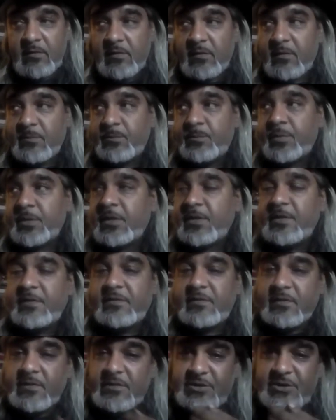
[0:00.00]
the
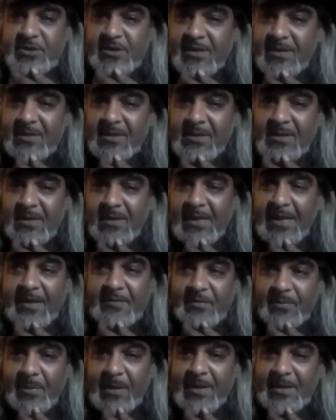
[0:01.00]
police and shit,
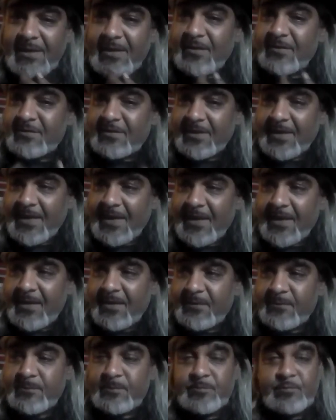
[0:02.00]
everybody else that can,